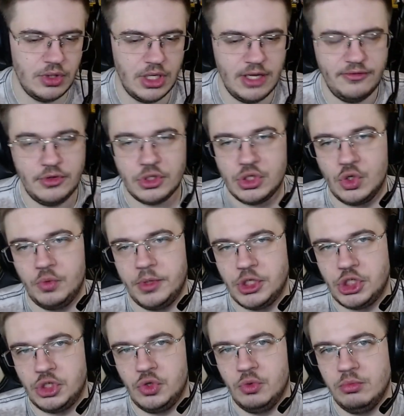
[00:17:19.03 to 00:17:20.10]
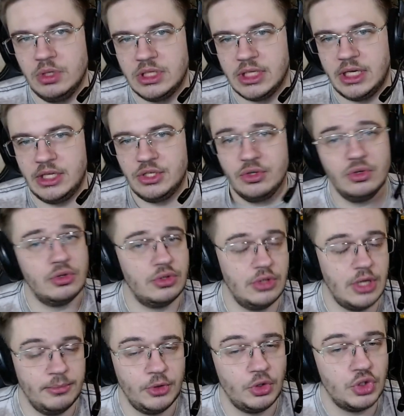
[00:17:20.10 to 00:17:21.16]
I love you so much too, but
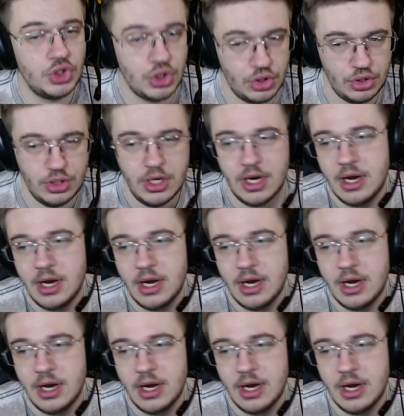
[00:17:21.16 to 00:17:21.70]
I'm not sure.